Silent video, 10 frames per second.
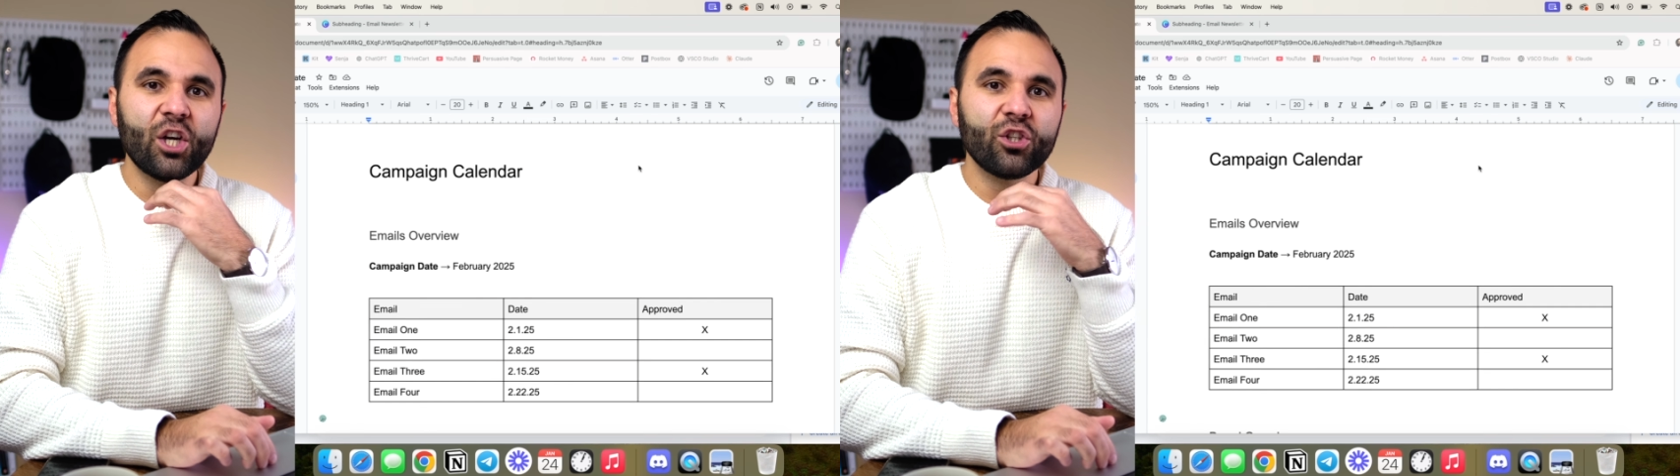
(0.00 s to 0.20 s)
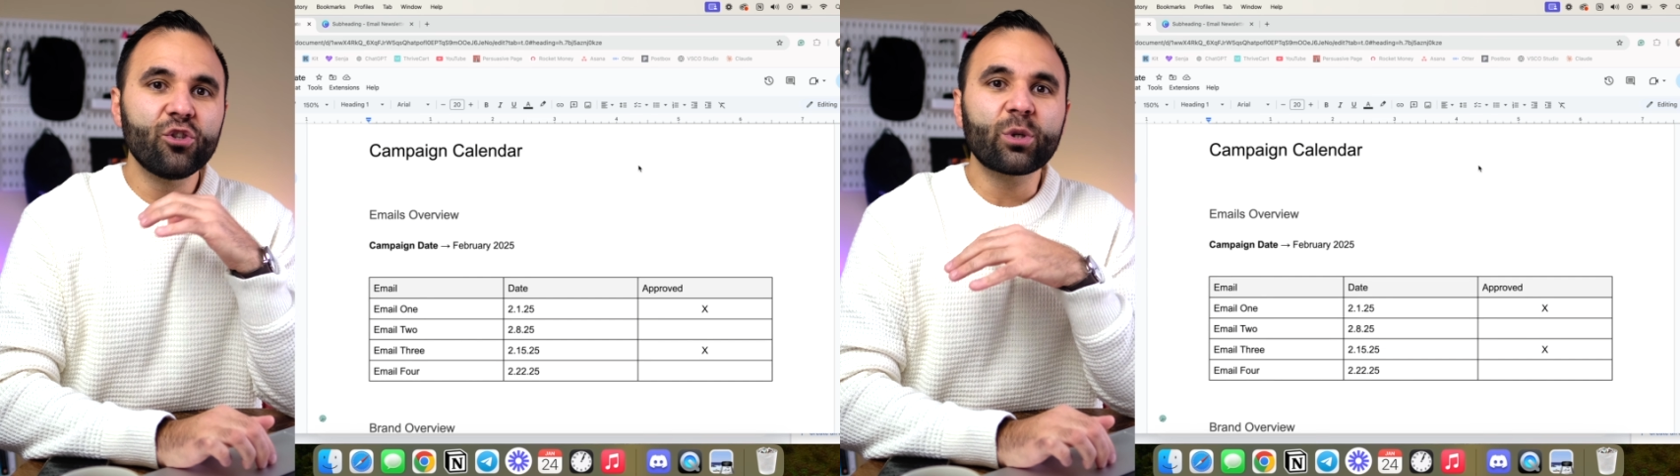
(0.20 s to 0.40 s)

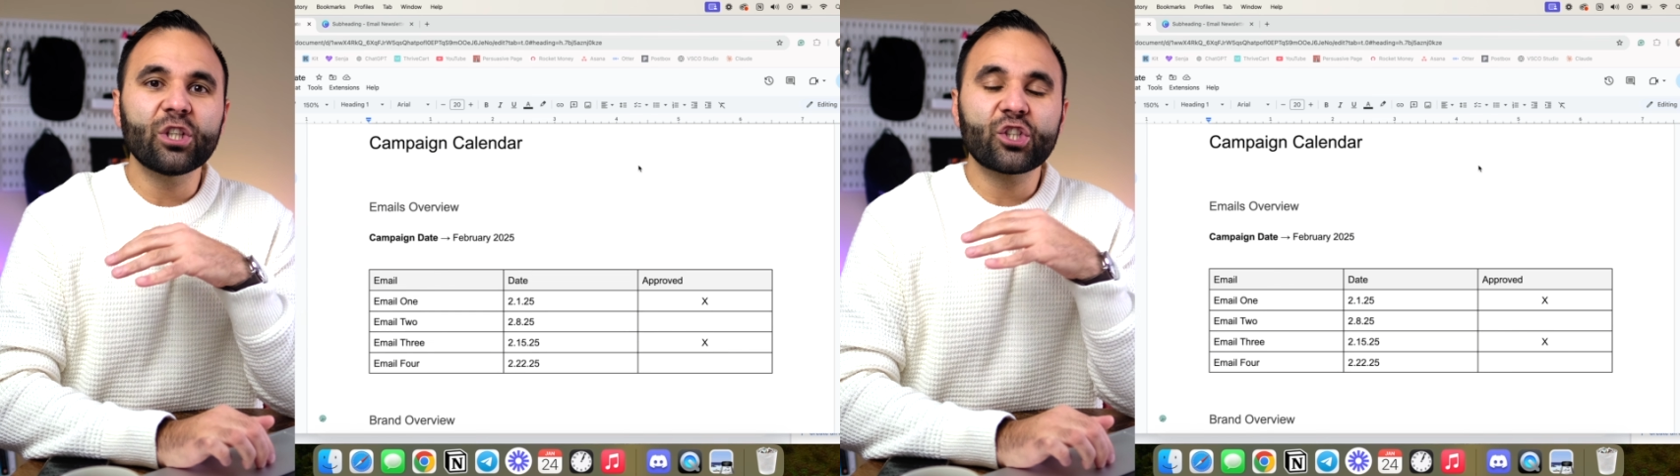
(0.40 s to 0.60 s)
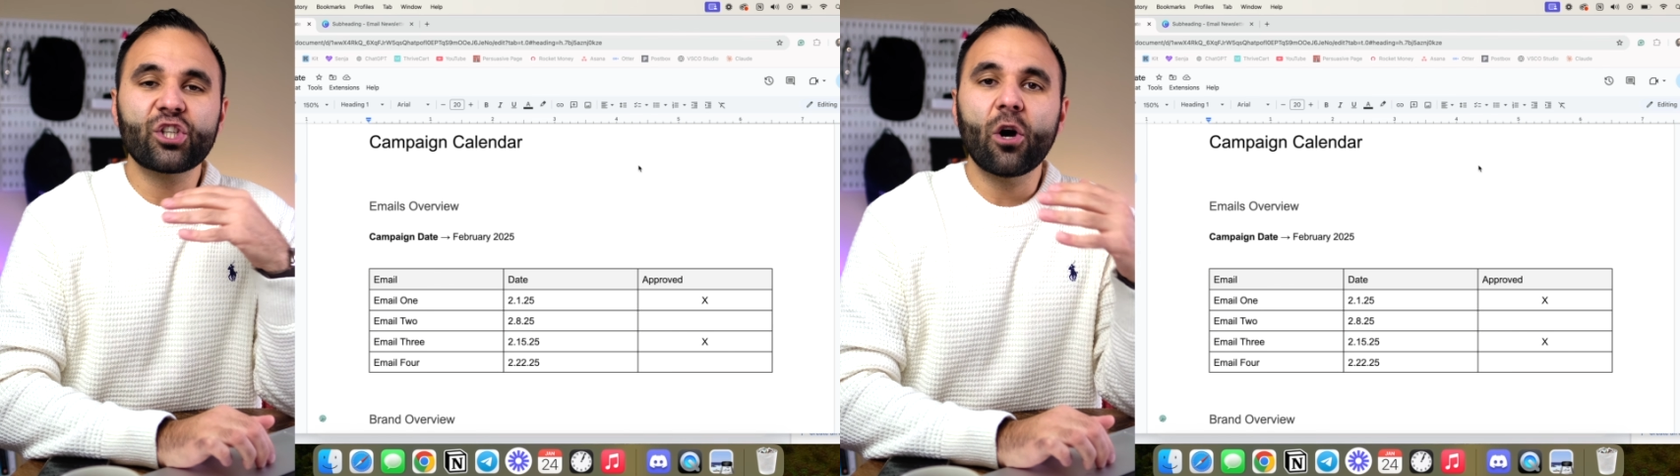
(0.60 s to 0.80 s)
you
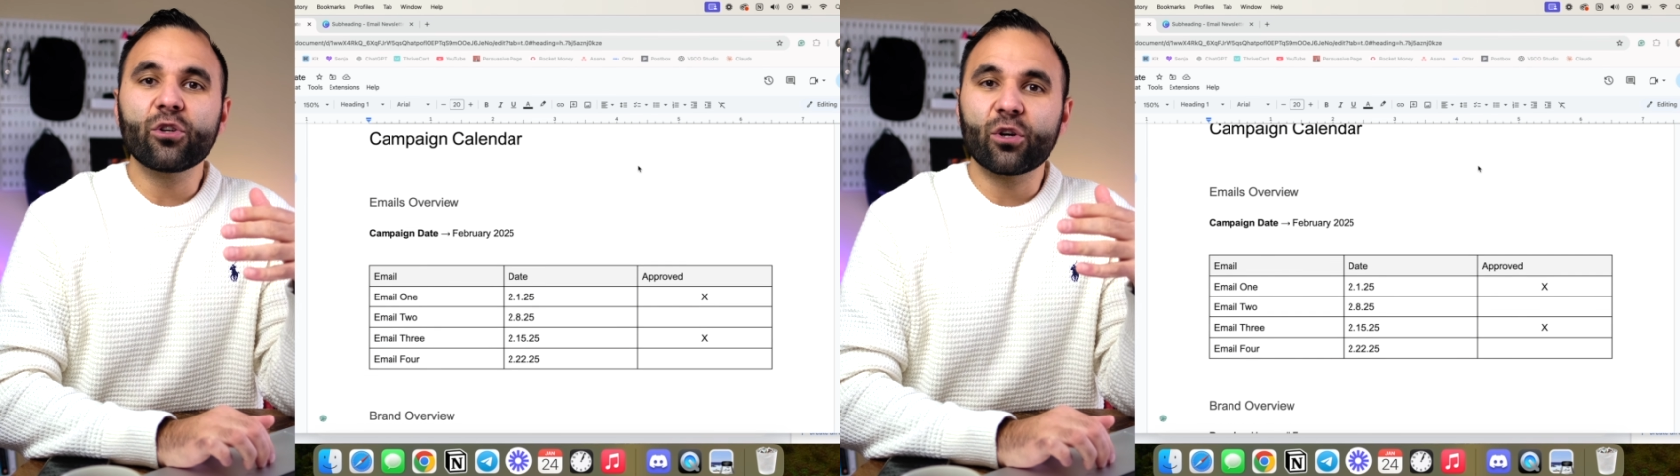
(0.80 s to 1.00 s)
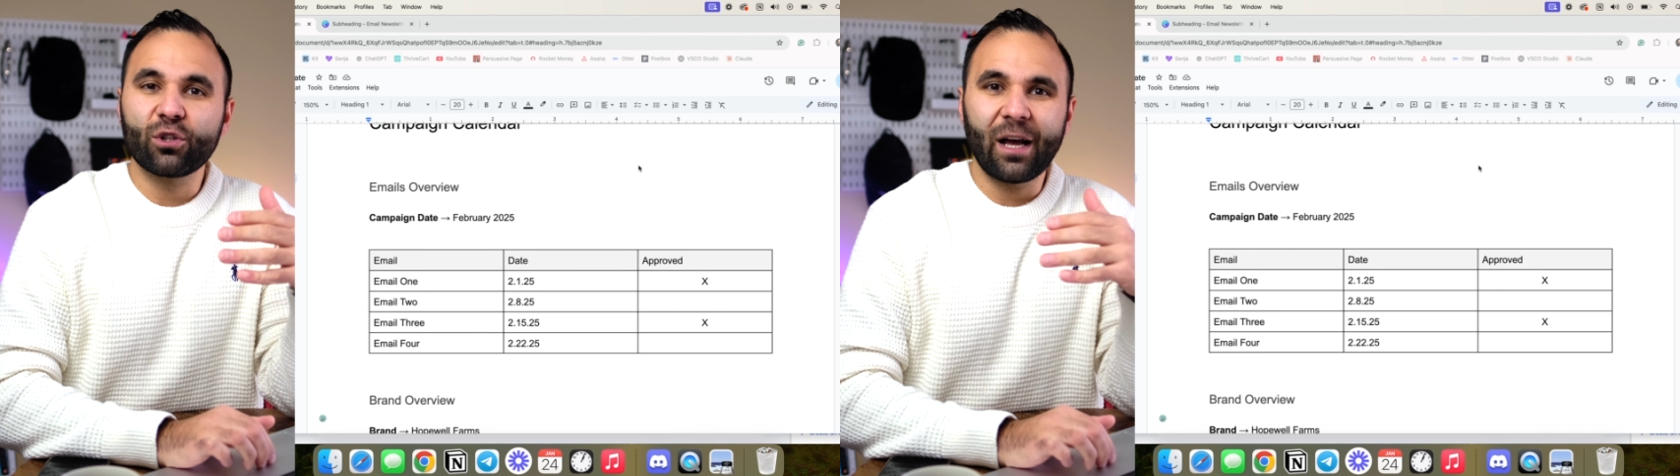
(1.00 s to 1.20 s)
can show
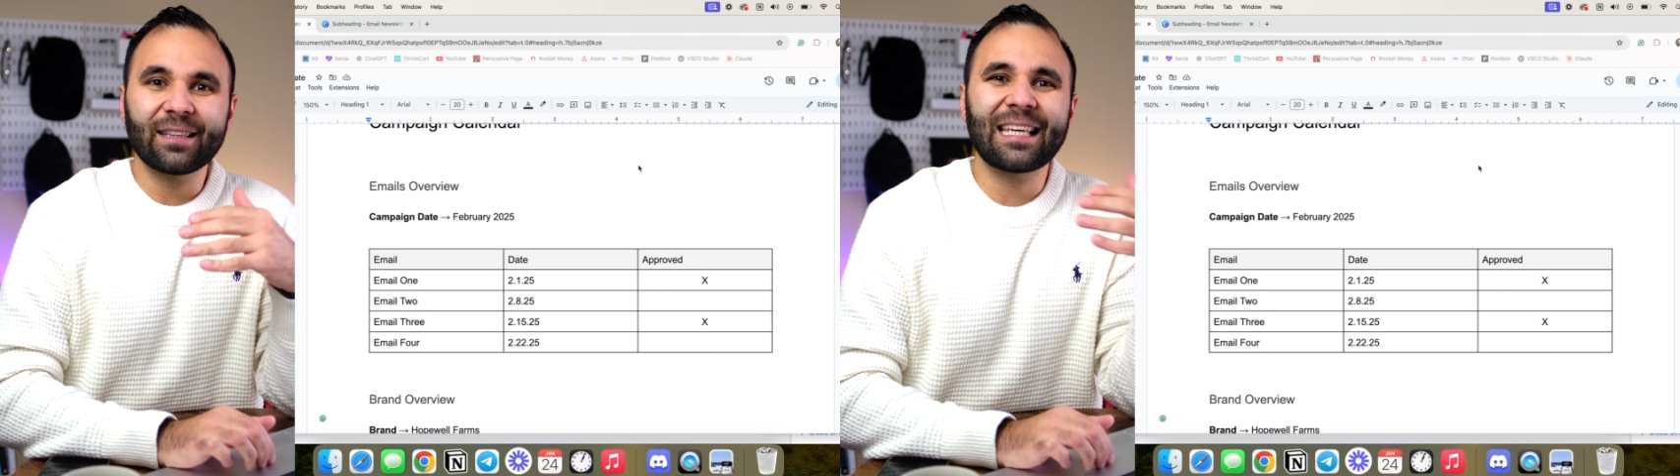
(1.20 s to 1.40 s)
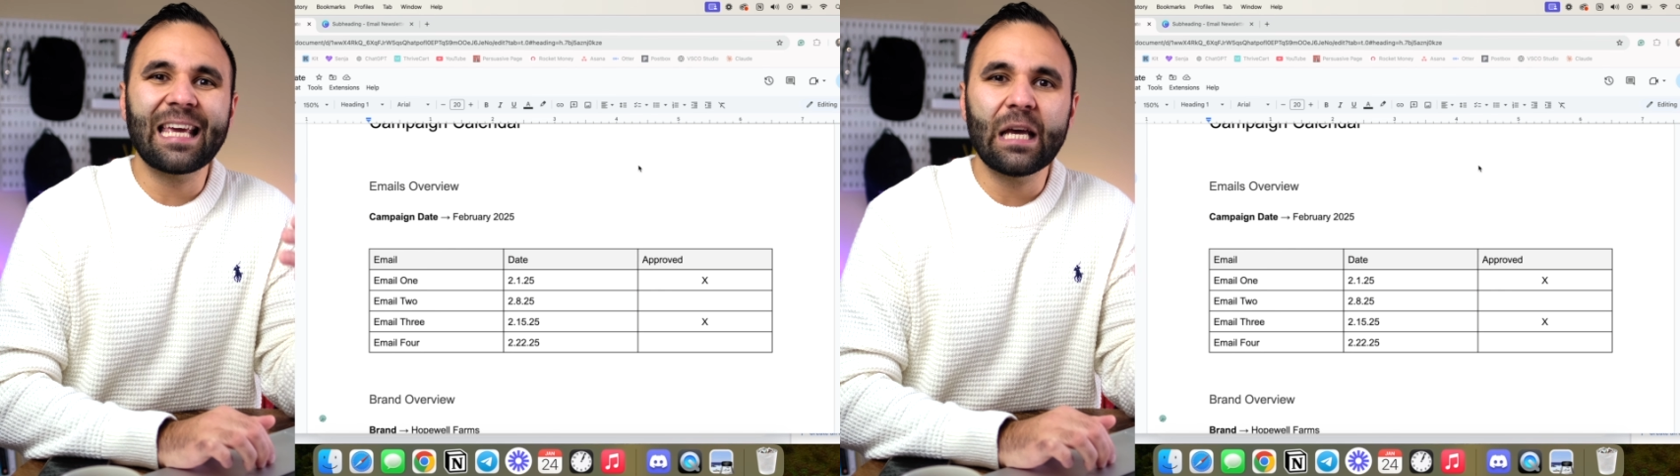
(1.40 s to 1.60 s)
your
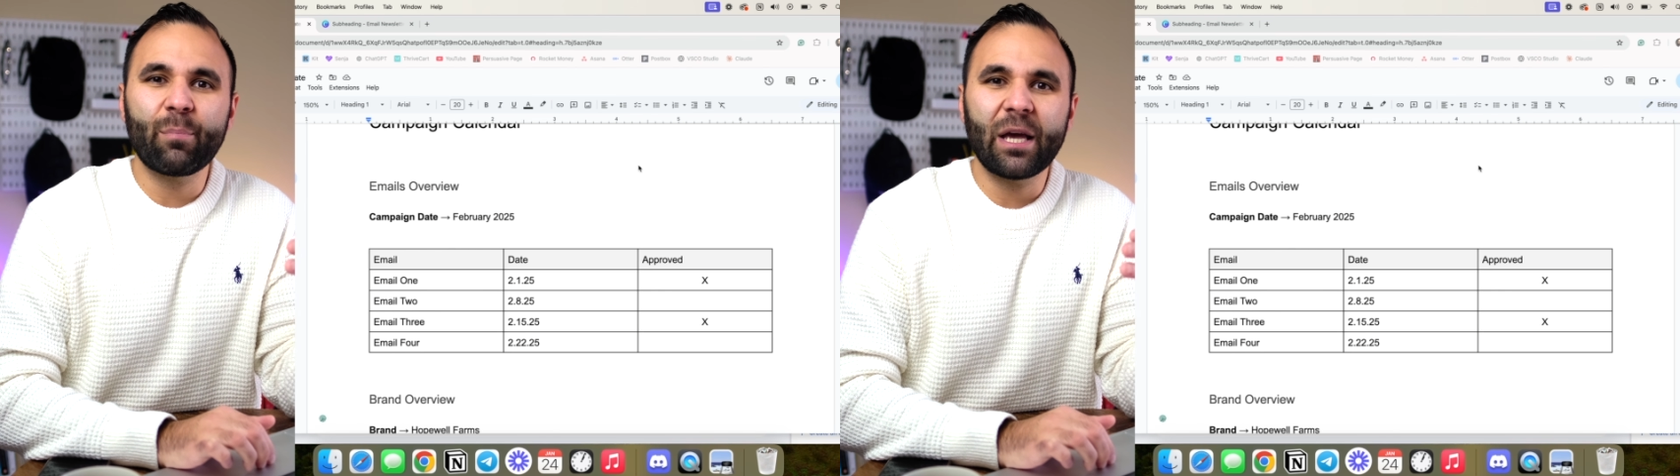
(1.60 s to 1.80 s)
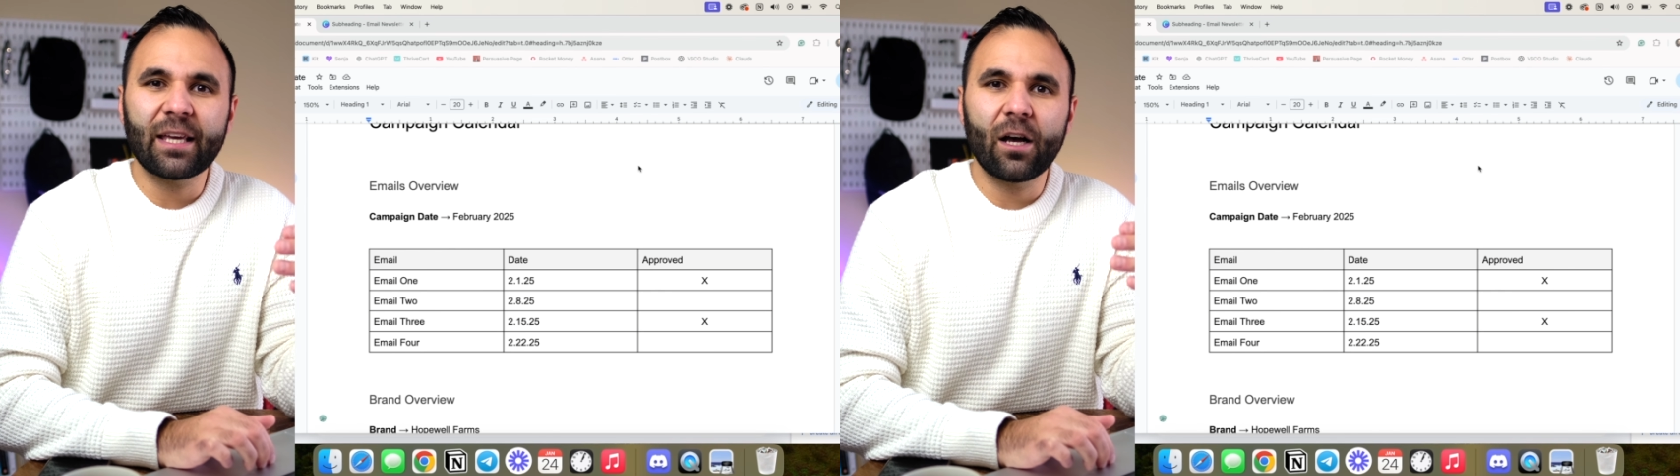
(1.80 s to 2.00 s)
client the campaign